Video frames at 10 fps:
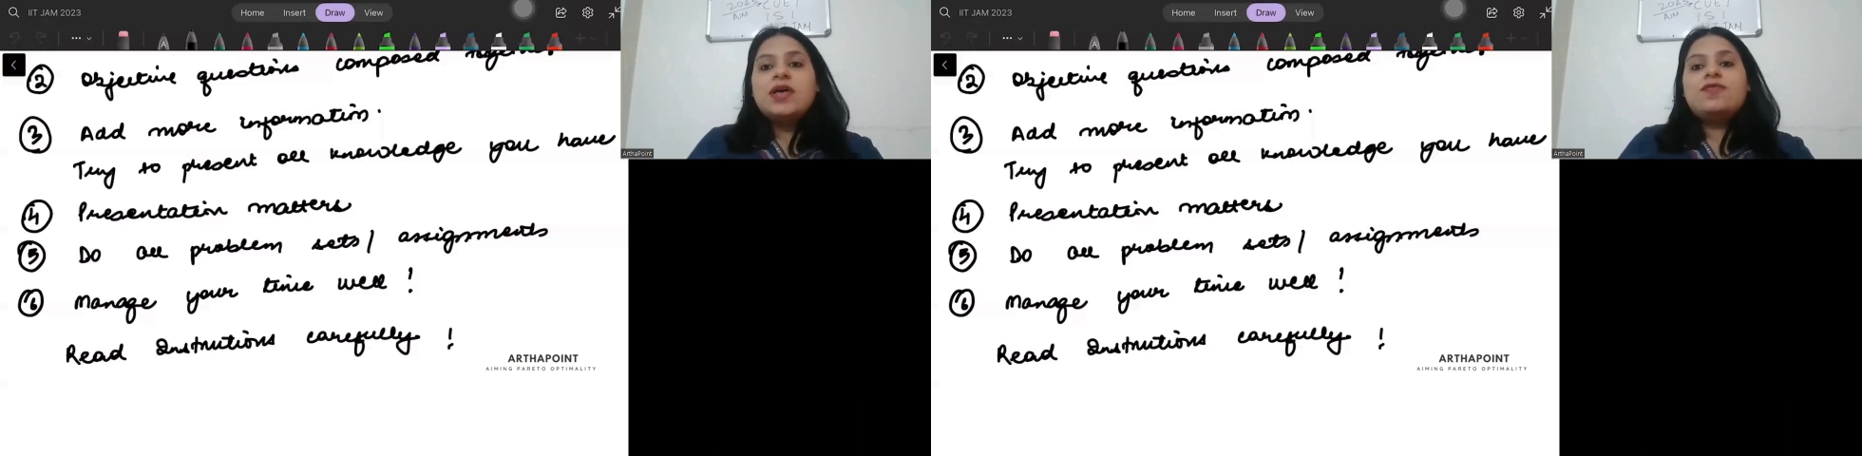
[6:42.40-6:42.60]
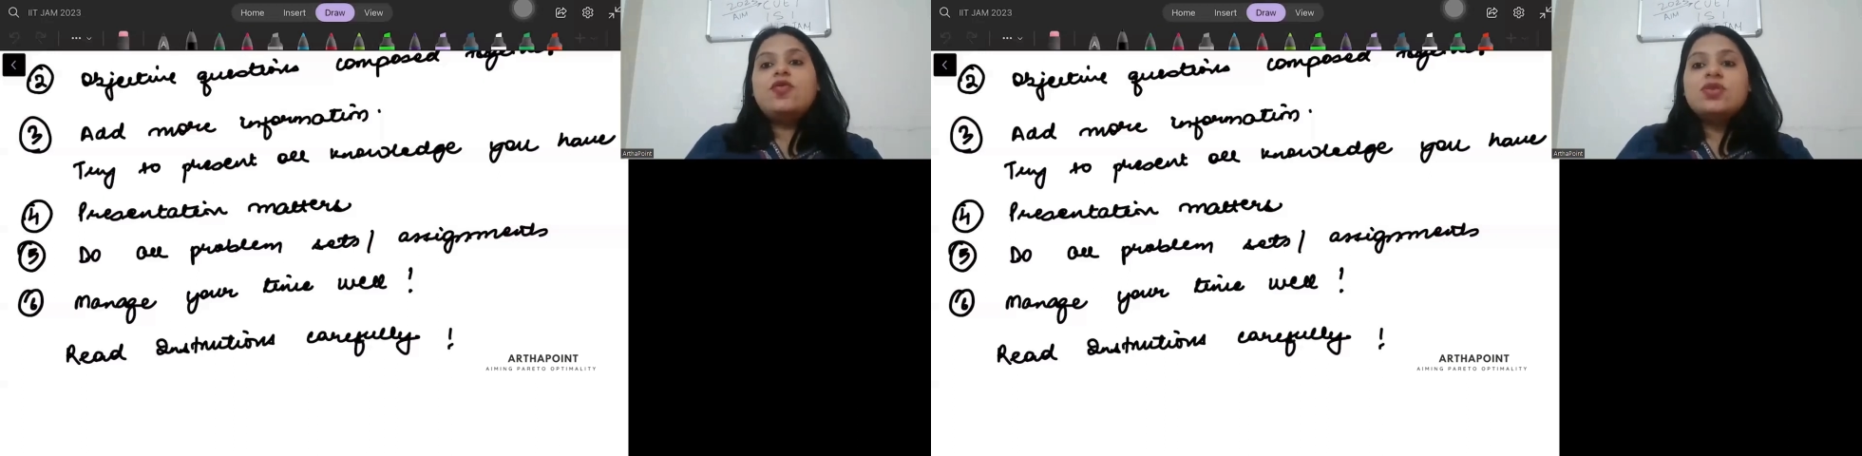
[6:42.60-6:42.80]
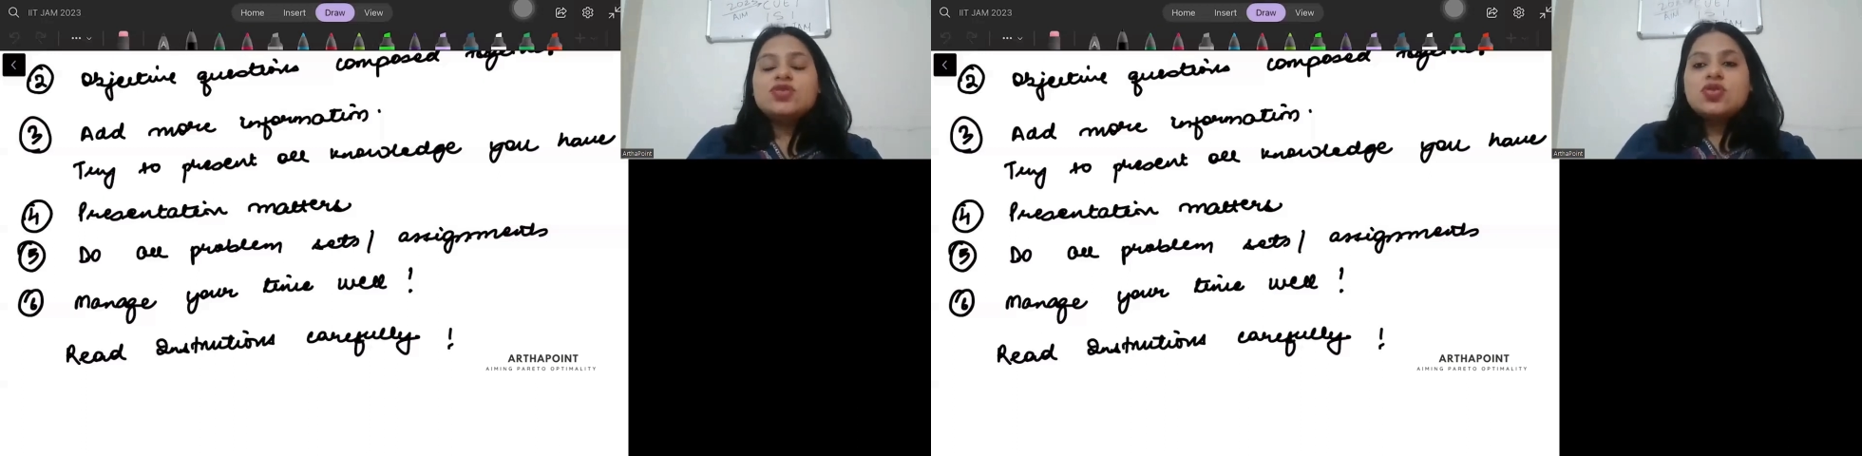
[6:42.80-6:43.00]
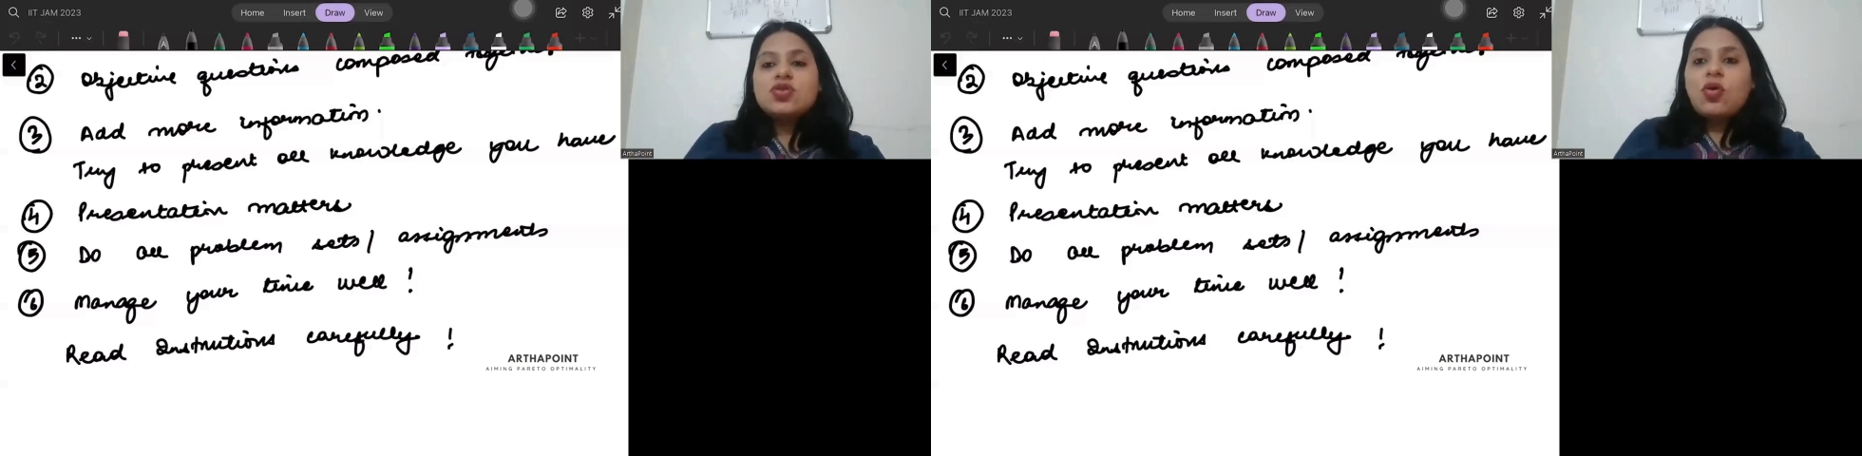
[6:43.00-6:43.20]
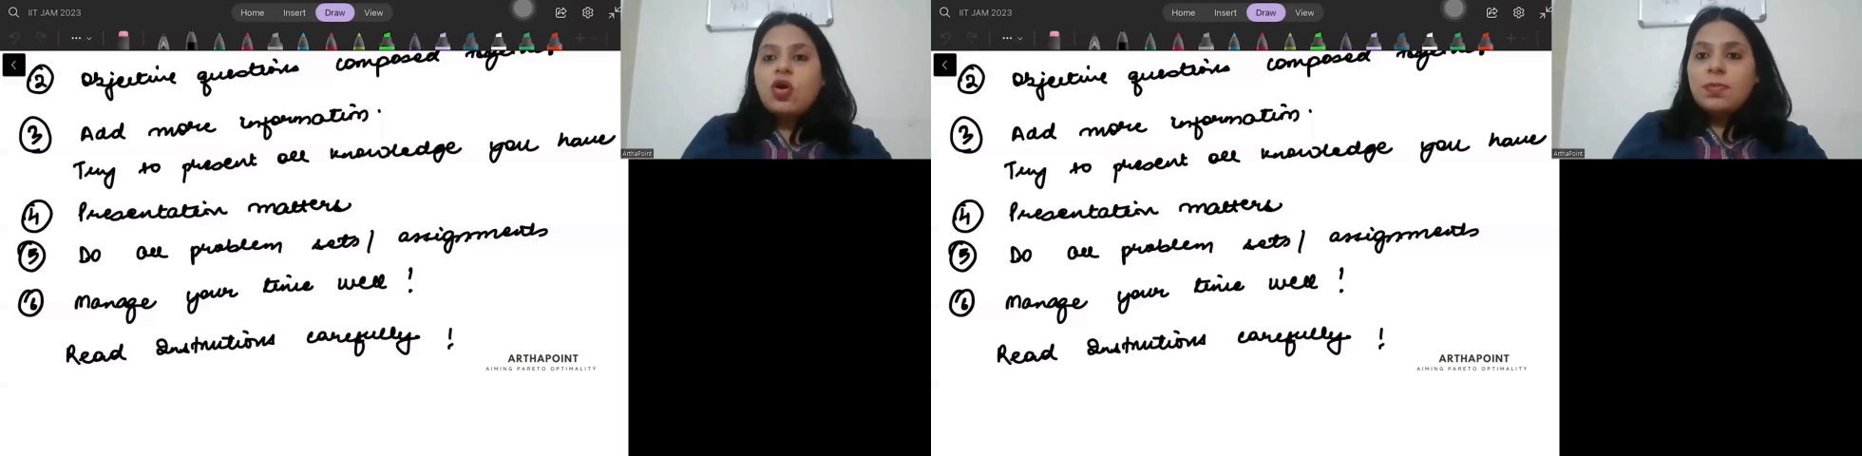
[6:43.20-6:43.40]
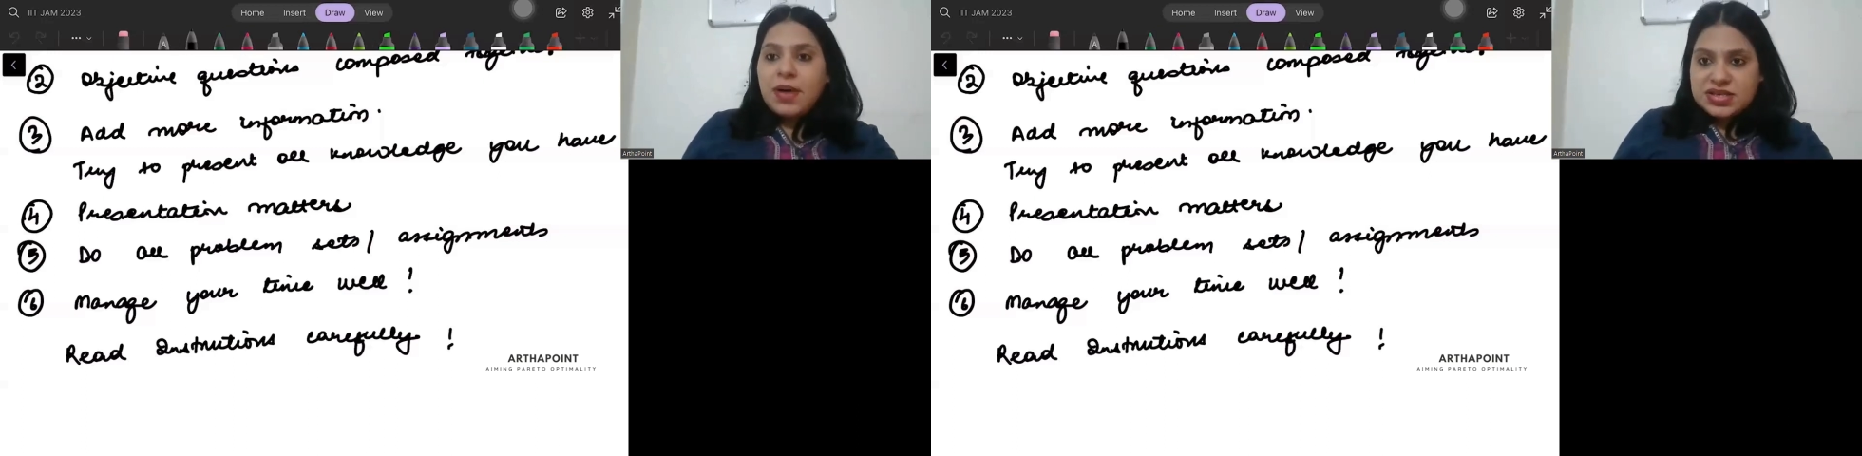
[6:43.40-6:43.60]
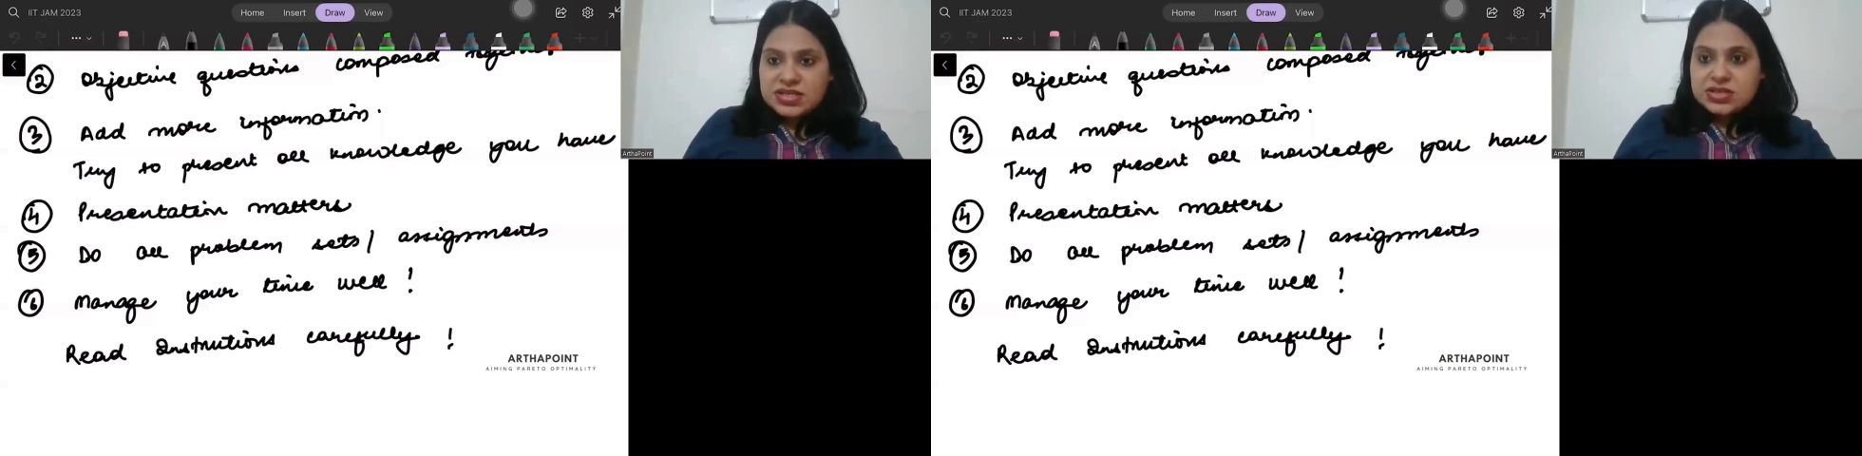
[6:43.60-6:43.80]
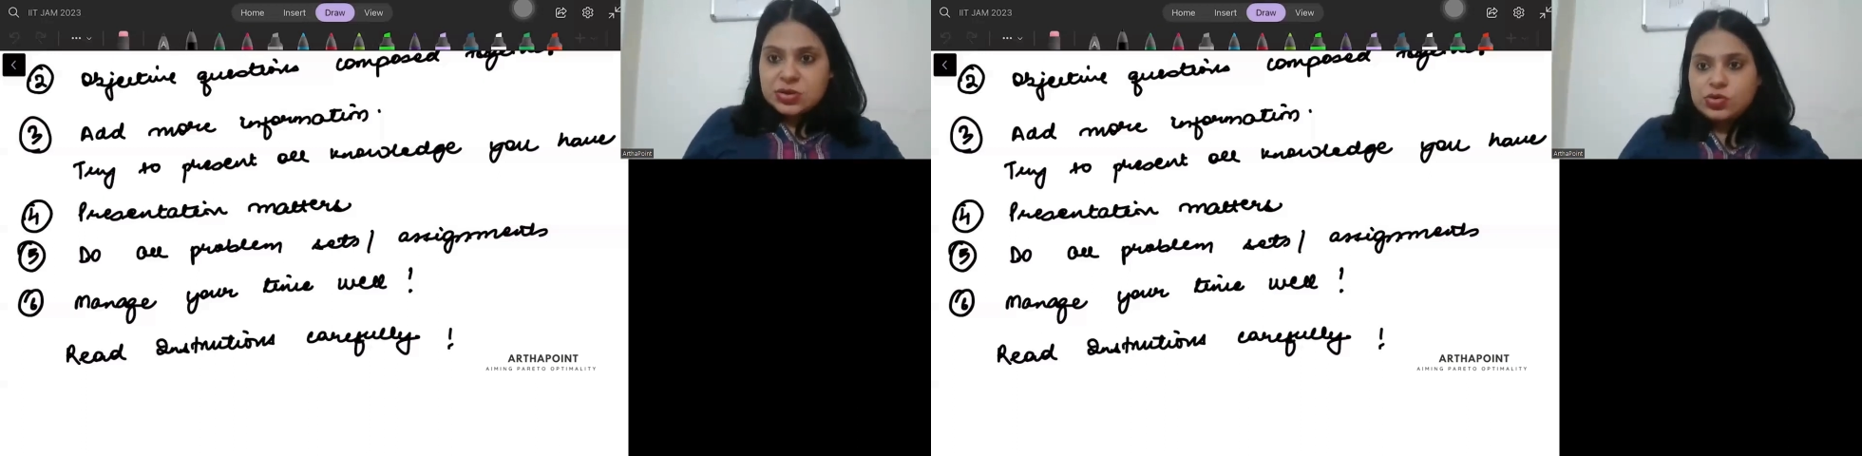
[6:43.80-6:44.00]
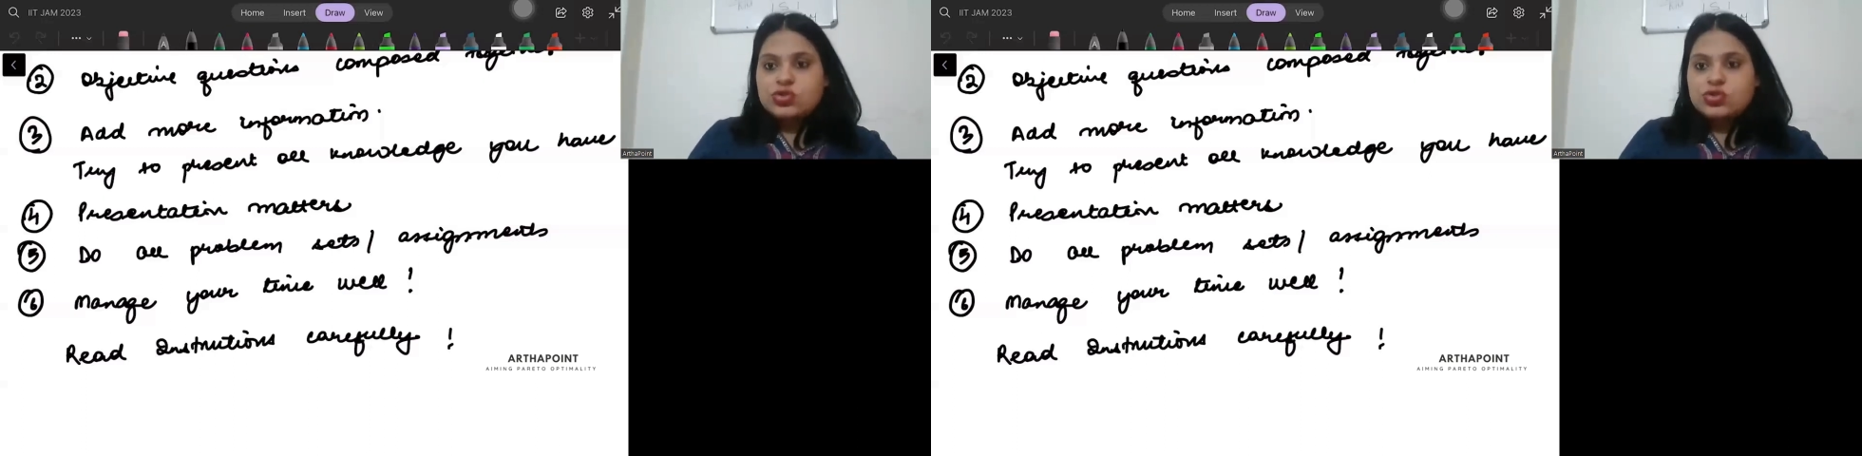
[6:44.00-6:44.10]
Uh, focus on all past year